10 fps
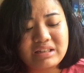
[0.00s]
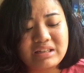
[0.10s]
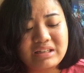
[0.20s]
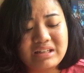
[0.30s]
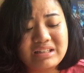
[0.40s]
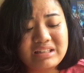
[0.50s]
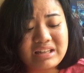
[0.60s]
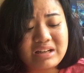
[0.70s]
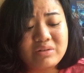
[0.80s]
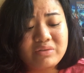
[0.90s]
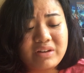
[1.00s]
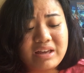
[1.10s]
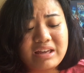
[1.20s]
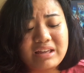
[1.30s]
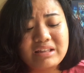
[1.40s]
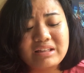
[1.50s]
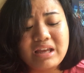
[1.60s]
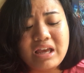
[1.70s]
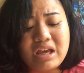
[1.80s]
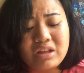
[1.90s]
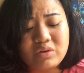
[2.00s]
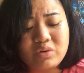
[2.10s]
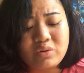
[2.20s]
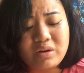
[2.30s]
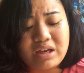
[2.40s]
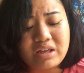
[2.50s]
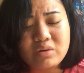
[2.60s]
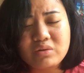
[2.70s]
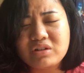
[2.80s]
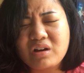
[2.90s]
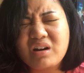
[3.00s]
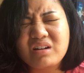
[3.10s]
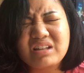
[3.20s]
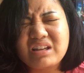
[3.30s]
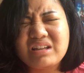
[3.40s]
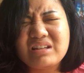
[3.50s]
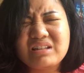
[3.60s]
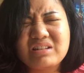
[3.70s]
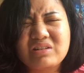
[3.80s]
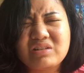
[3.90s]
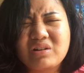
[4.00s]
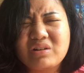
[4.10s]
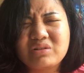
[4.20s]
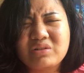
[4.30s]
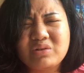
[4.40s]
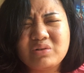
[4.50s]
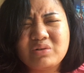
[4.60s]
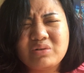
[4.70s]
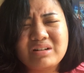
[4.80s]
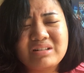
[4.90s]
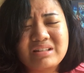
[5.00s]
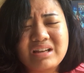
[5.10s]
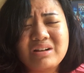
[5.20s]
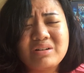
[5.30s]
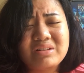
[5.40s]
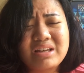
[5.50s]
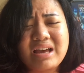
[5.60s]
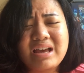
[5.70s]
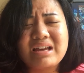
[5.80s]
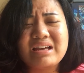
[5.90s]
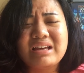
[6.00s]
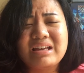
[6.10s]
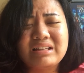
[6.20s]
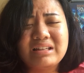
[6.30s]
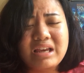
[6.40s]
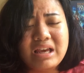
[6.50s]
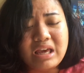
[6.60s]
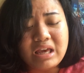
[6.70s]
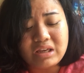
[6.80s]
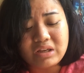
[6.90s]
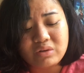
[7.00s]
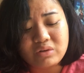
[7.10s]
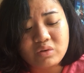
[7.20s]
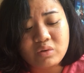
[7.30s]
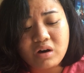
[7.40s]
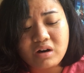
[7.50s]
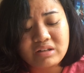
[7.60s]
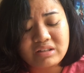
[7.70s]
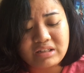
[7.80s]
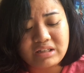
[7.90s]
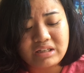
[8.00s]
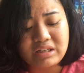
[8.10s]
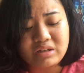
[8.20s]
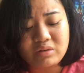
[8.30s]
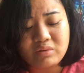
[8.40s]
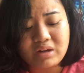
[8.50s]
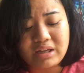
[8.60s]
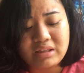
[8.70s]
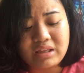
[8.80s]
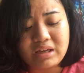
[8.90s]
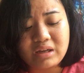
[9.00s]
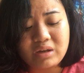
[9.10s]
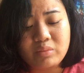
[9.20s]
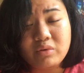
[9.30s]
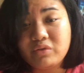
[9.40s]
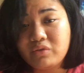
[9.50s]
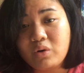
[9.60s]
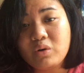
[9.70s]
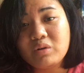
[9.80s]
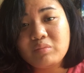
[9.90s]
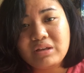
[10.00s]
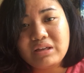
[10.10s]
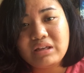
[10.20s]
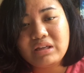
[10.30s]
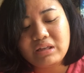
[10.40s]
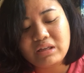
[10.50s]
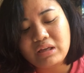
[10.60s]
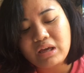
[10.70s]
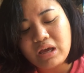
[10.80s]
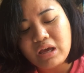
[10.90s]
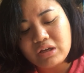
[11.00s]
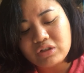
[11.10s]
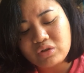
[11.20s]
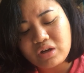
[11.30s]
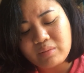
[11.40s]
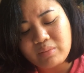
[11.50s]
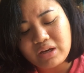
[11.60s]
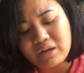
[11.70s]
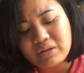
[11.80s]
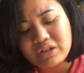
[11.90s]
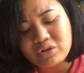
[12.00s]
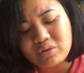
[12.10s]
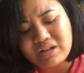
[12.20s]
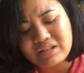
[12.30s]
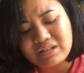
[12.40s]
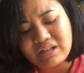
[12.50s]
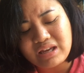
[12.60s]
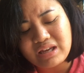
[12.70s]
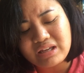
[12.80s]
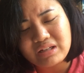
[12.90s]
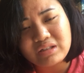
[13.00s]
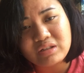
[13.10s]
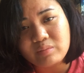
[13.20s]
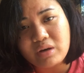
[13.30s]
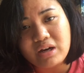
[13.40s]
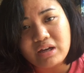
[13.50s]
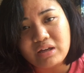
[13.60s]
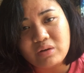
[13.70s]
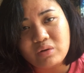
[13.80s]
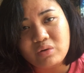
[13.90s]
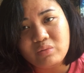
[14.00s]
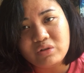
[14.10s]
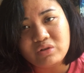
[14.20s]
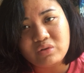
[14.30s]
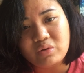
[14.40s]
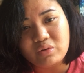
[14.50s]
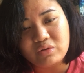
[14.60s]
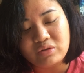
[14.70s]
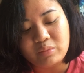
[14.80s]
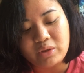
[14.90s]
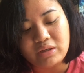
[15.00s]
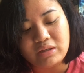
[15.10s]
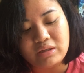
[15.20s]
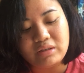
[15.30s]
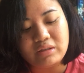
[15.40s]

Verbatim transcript: in itself and the way you talk is a song to ourselves and here you are sitting right there before me strawberry dress and a smile restores me